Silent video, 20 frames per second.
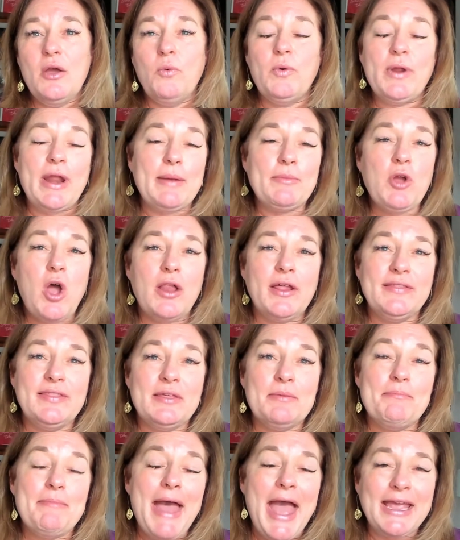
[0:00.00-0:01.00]
what I'm calling
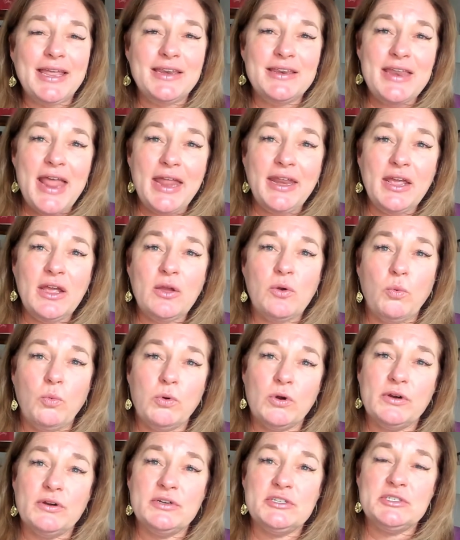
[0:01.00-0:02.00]
the Magnetic
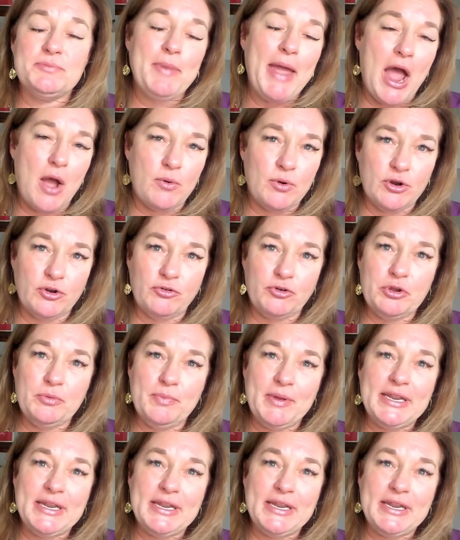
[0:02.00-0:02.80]
Words Power Group.